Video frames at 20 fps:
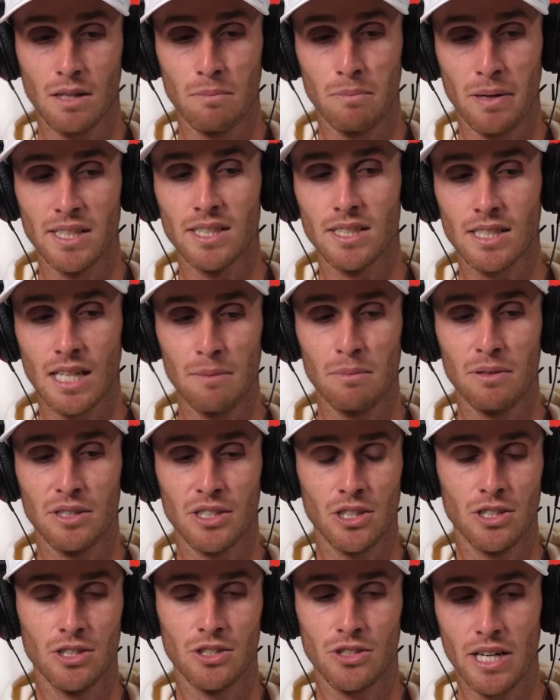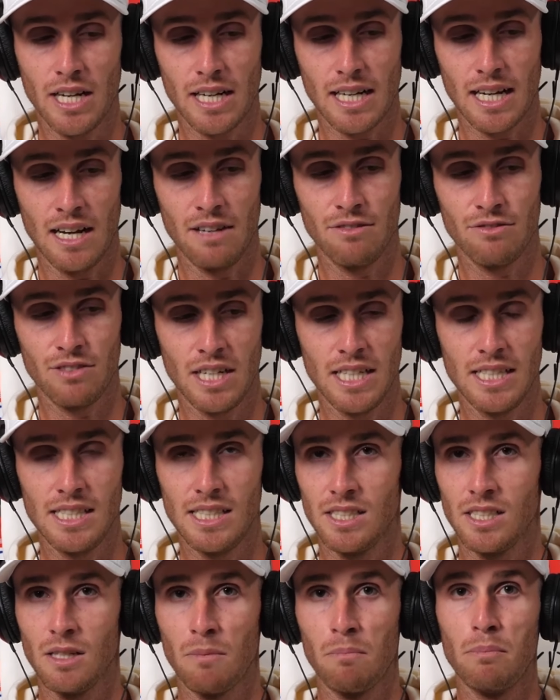The best type of turn track I find
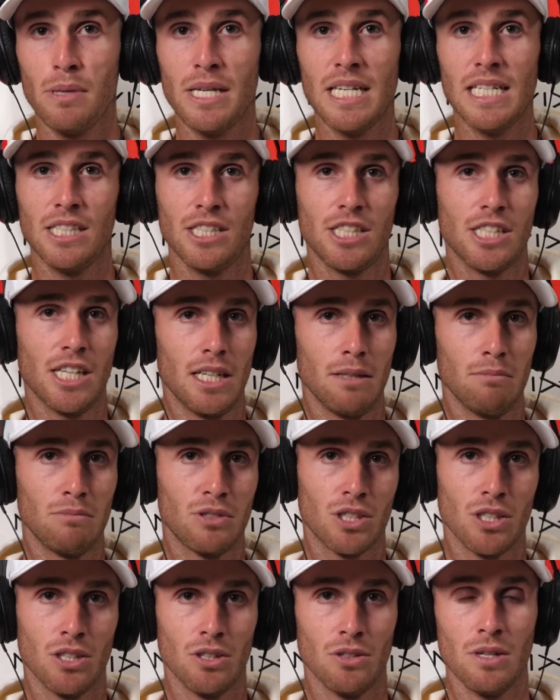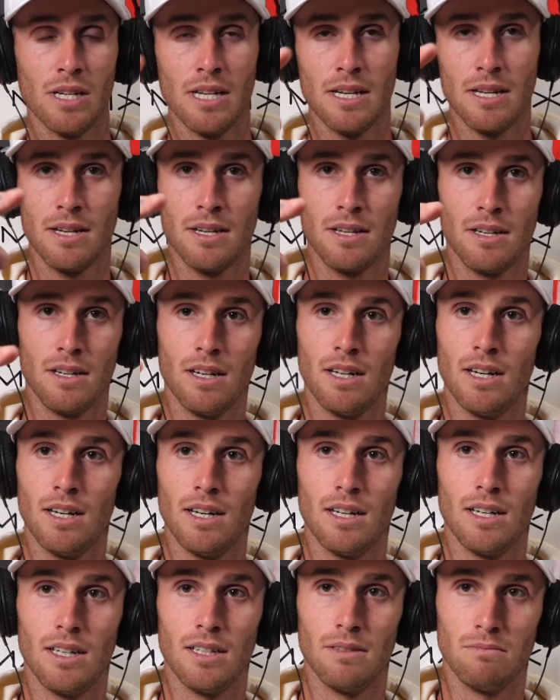is a bean shape. So
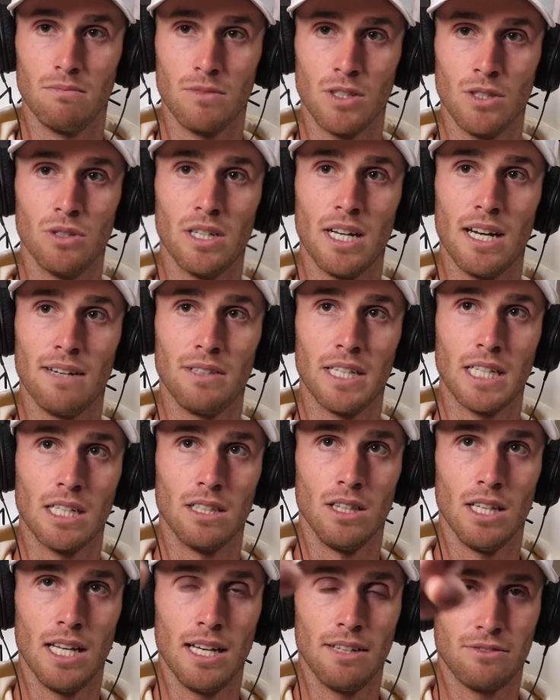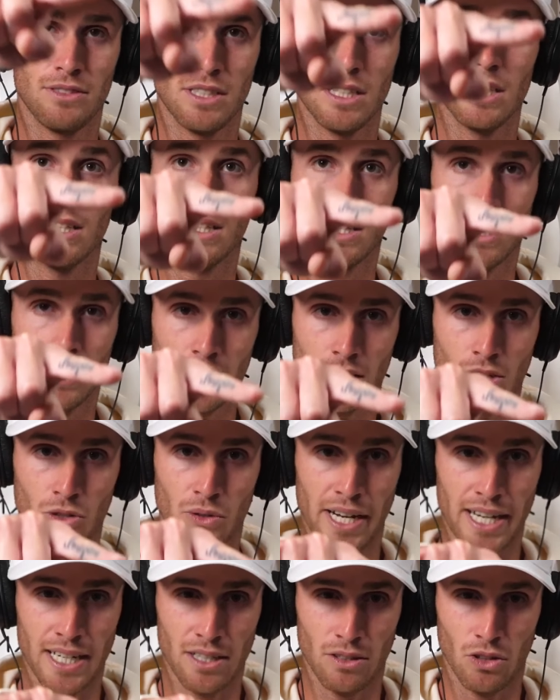uh, you would have like a left,
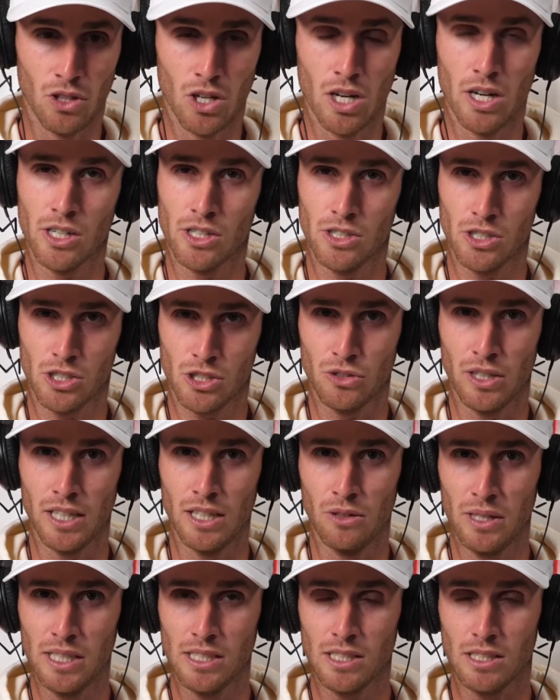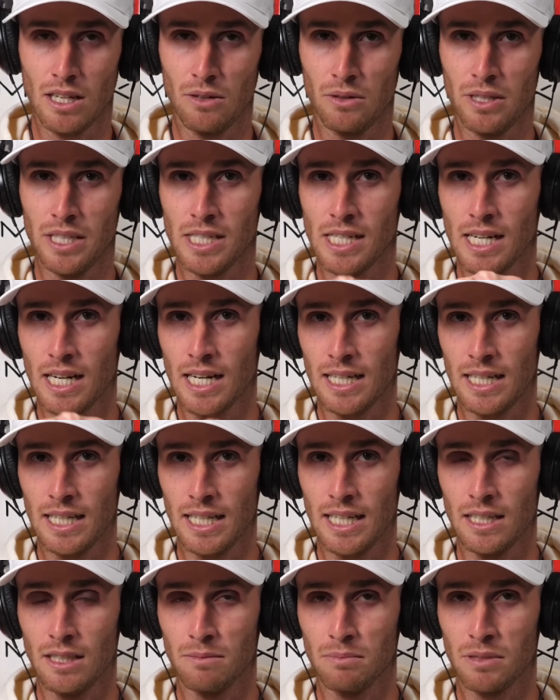create a longer straightaway so that way you can kind
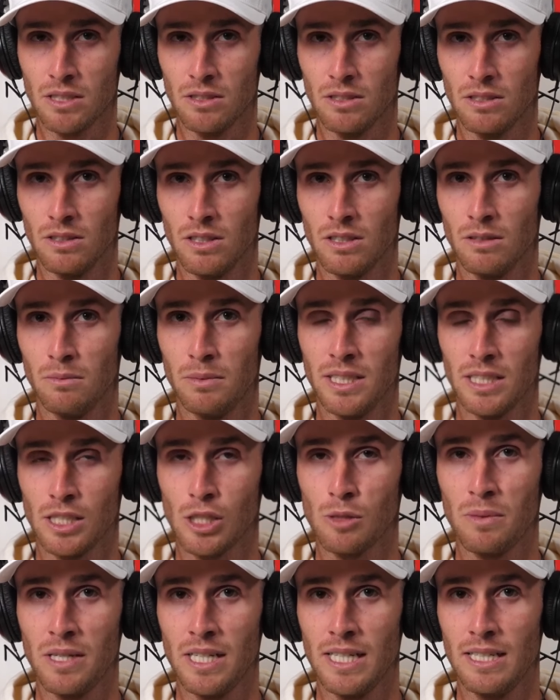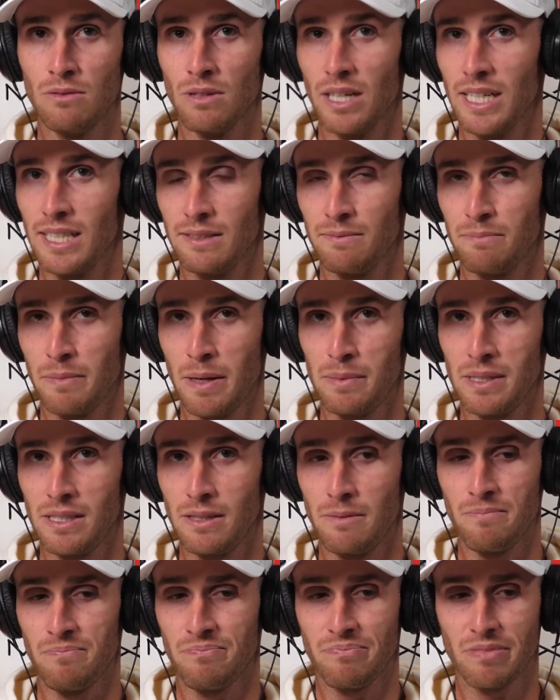of get up to a little bit of speed, right?
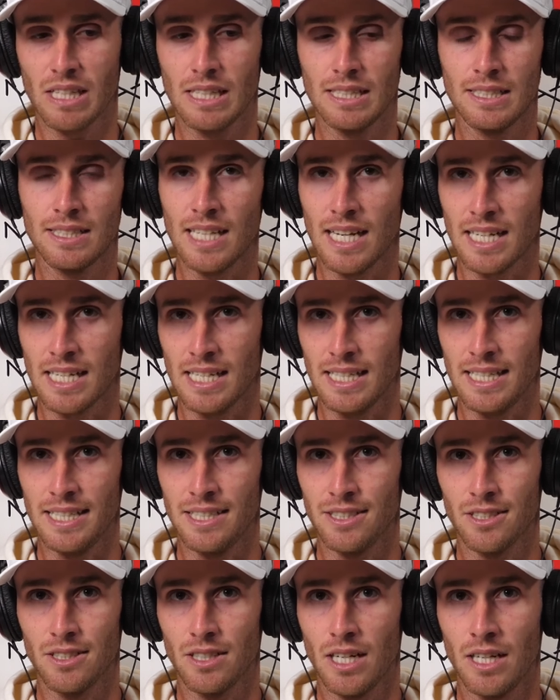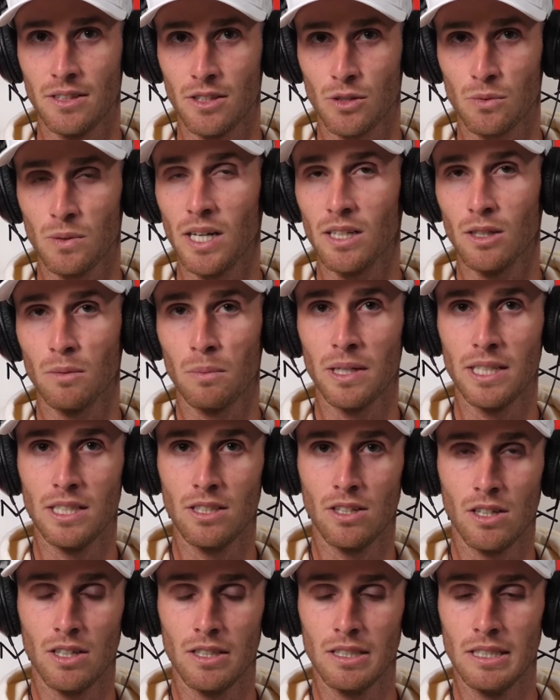Maybe second gear on the throttle pretty
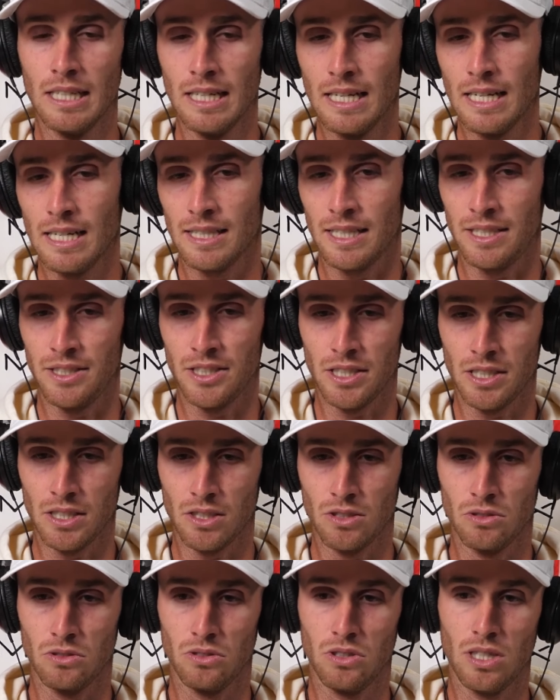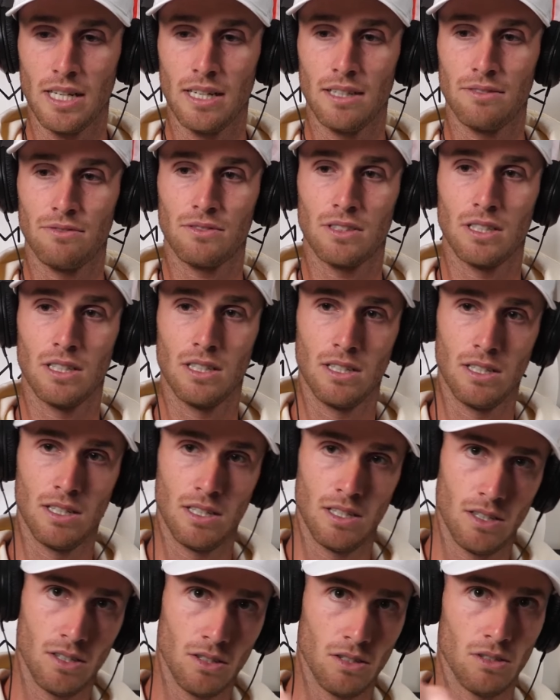hard. Then you're going to go left,
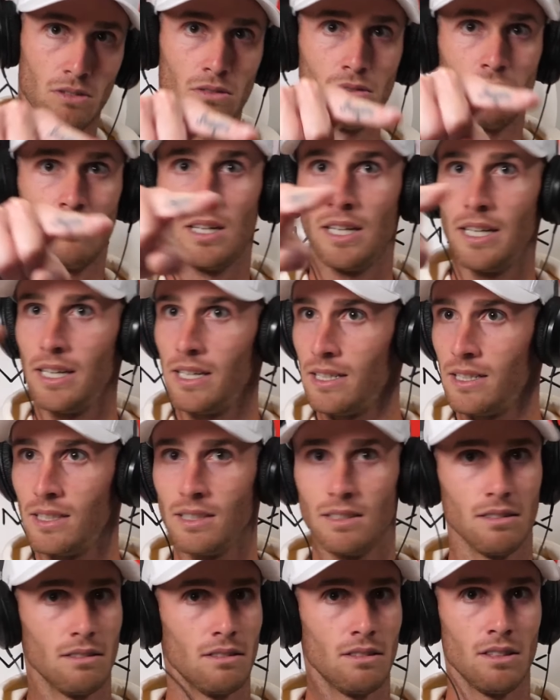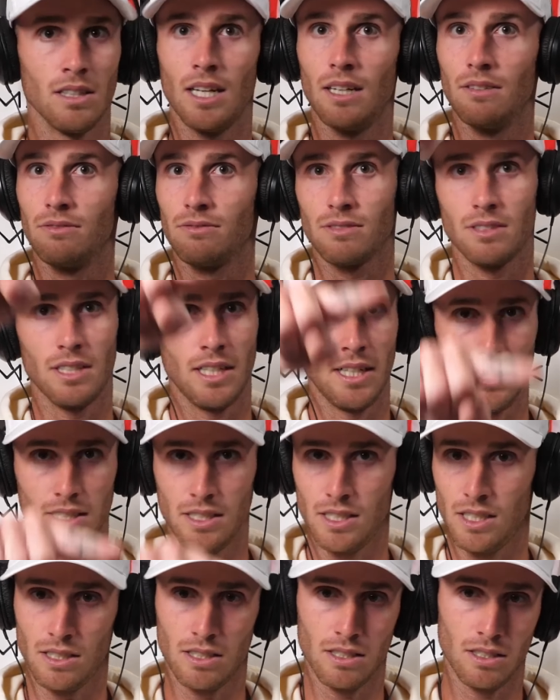right, left, and
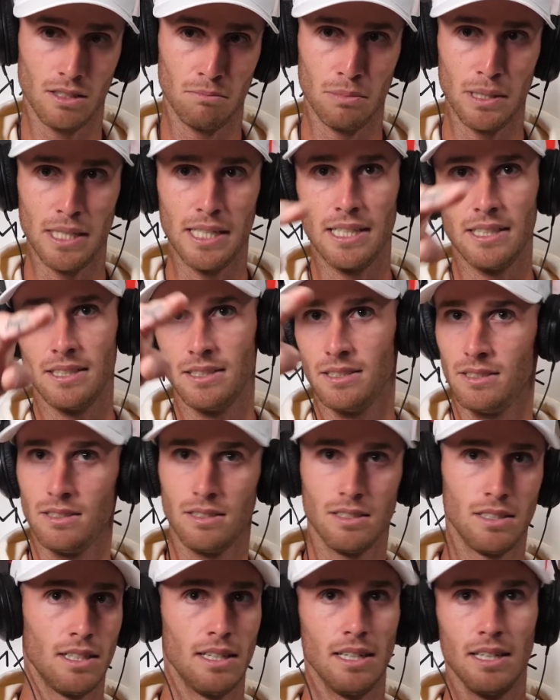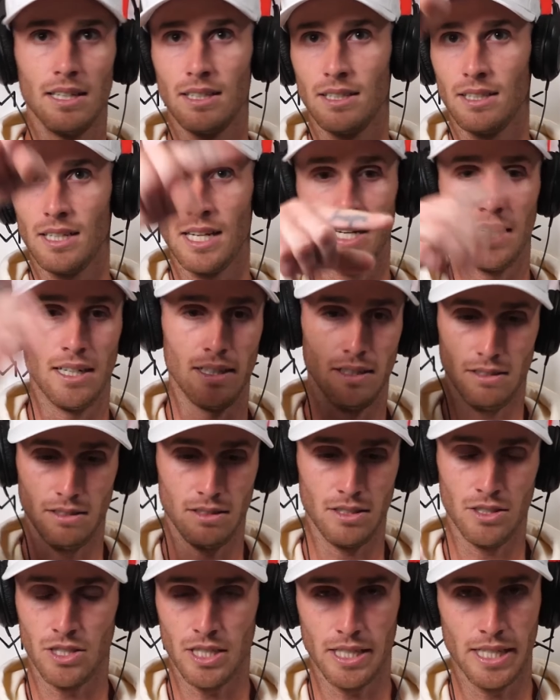it's just a bean. And
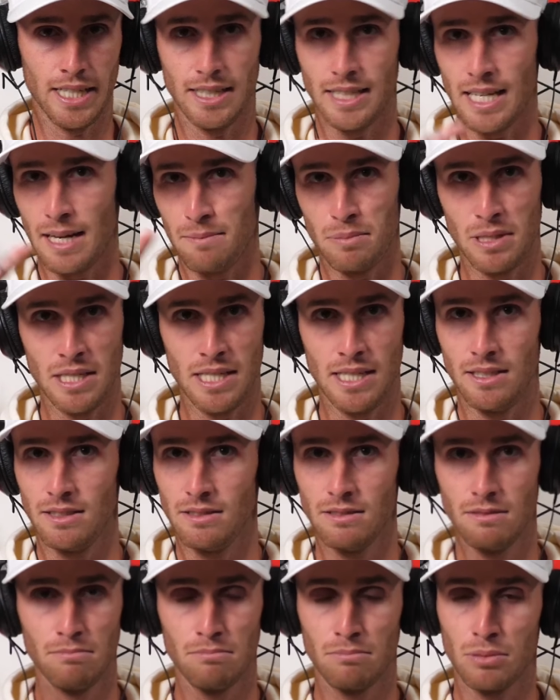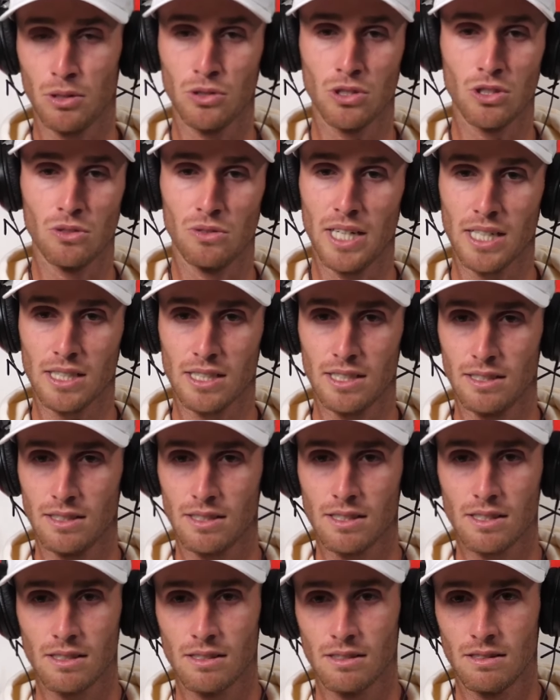you can hit that bean both
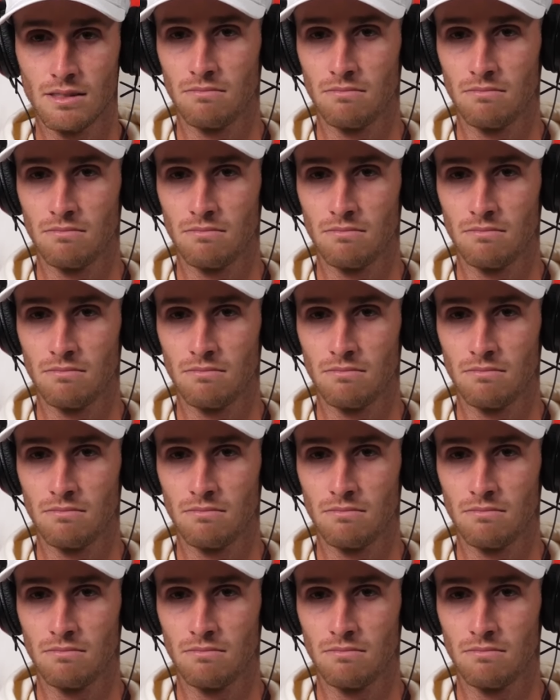directions.